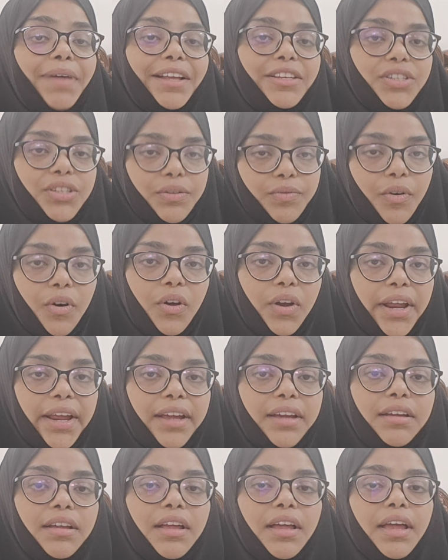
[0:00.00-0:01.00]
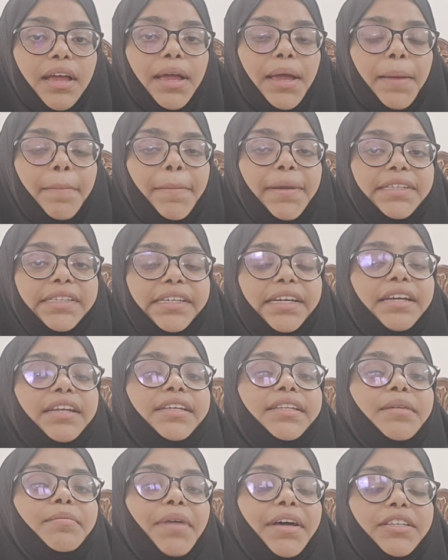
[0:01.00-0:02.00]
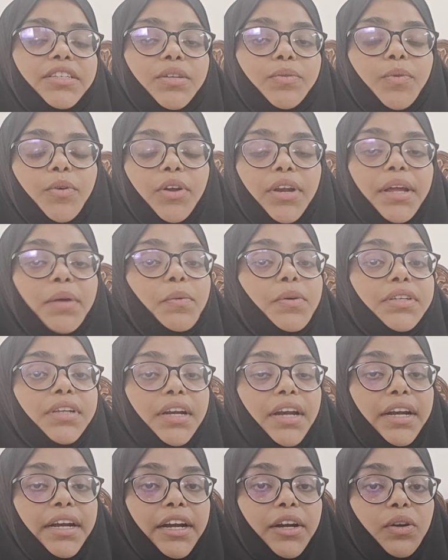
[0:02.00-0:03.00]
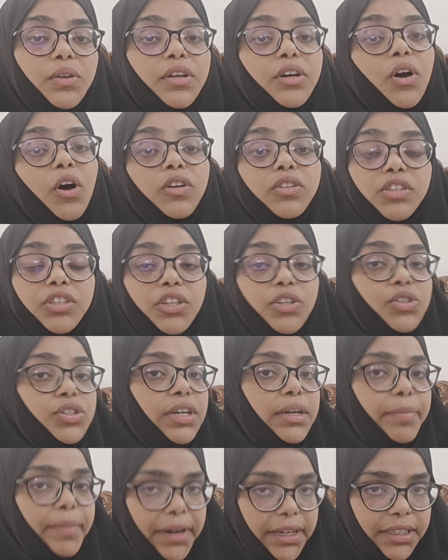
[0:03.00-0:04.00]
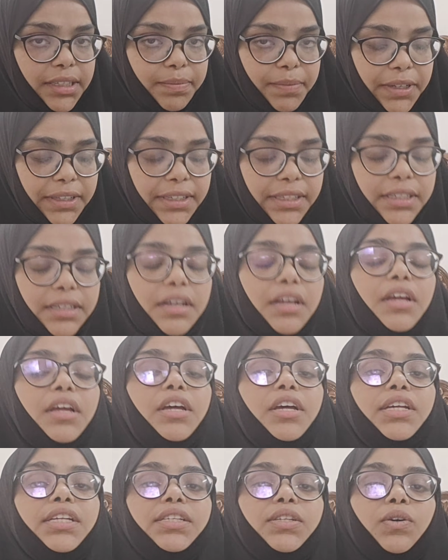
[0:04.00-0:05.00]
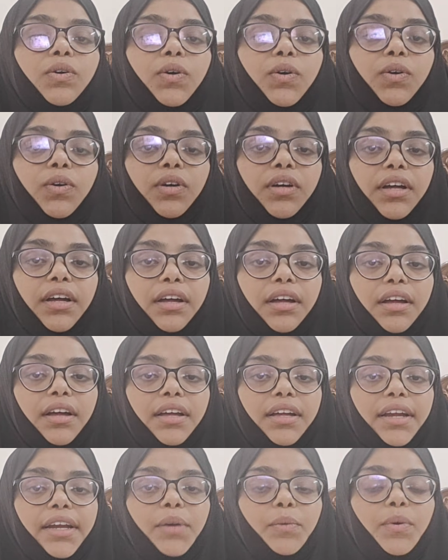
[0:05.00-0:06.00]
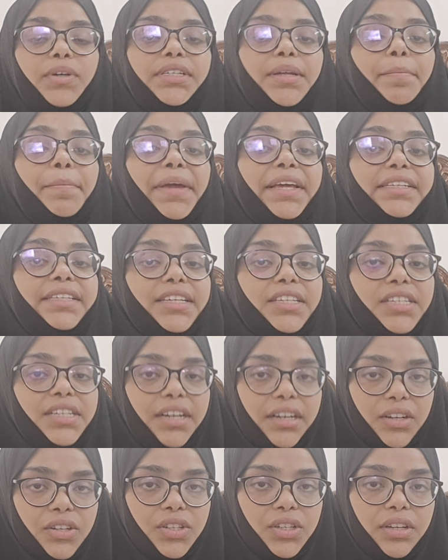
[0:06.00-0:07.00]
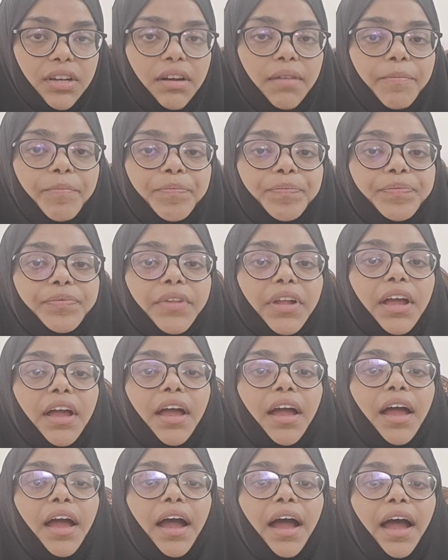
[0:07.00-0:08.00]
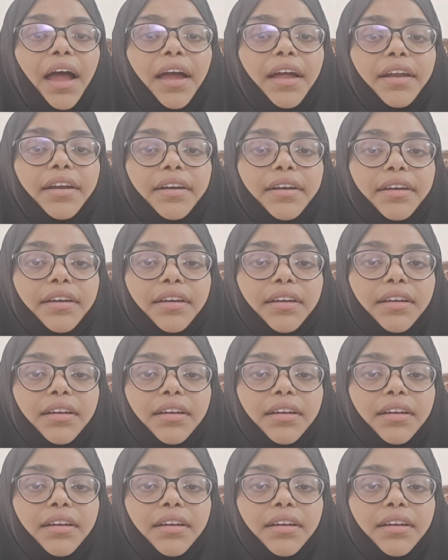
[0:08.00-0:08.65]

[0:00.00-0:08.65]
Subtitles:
match the following. Basically, the match the following was related to the constitutional principles. So it was a basic structure and